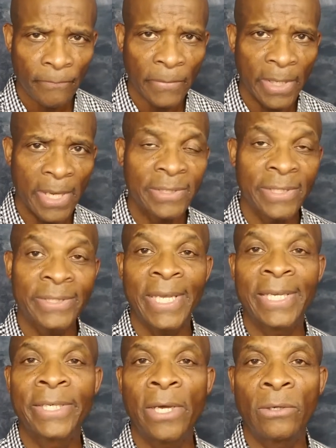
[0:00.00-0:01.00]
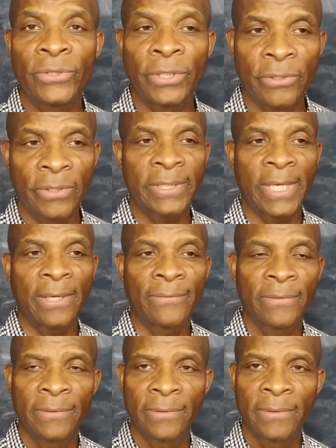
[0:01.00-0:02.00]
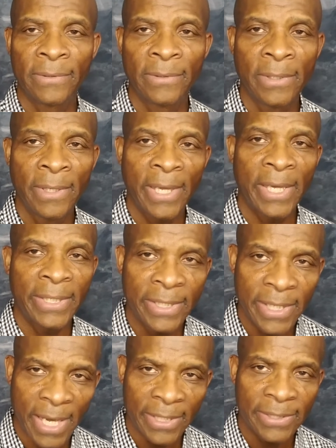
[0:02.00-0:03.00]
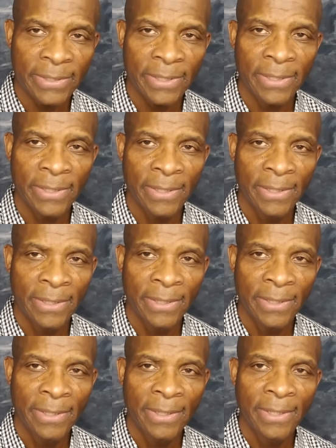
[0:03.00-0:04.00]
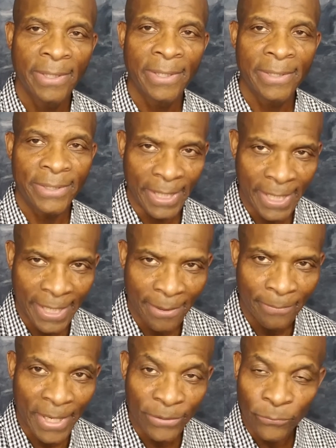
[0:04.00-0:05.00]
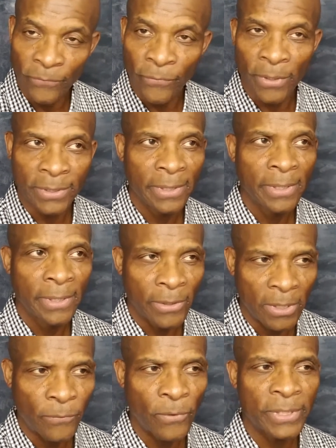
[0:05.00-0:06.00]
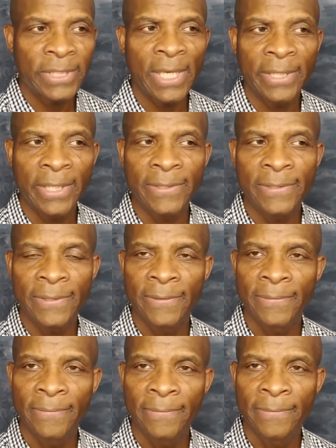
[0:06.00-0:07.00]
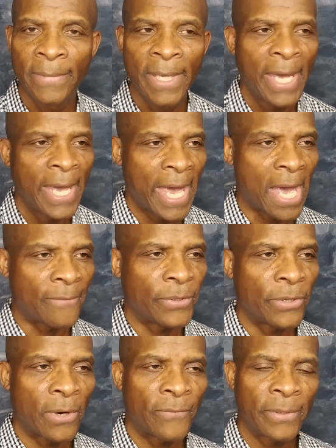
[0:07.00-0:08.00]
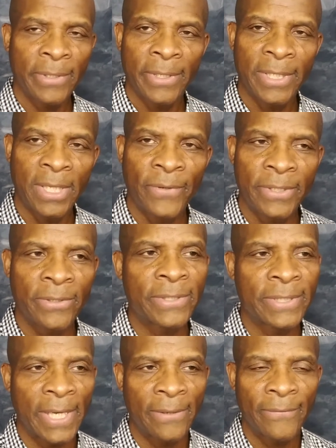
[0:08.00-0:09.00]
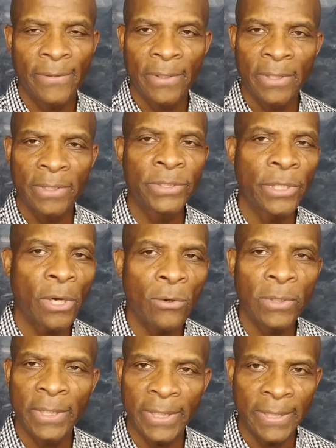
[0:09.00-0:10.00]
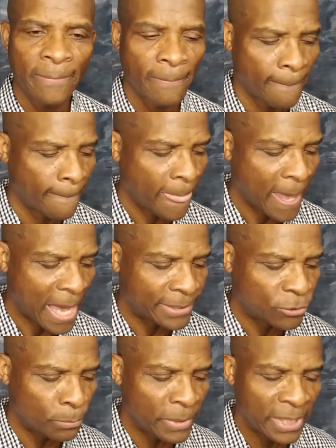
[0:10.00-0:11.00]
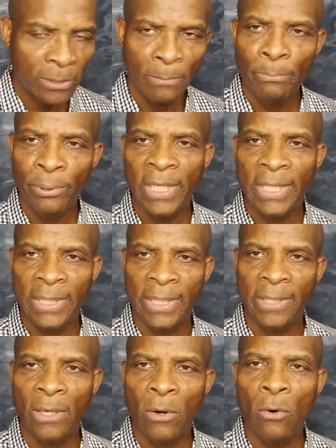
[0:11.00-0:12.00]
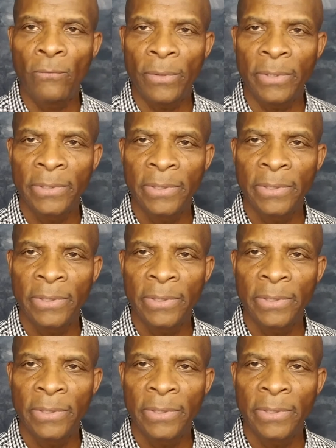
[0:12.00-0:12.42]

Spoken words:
is to say no to yourself and yes to him. That's what verse 34 is telling us. Have you ever given yourself totally, I do mean completely, over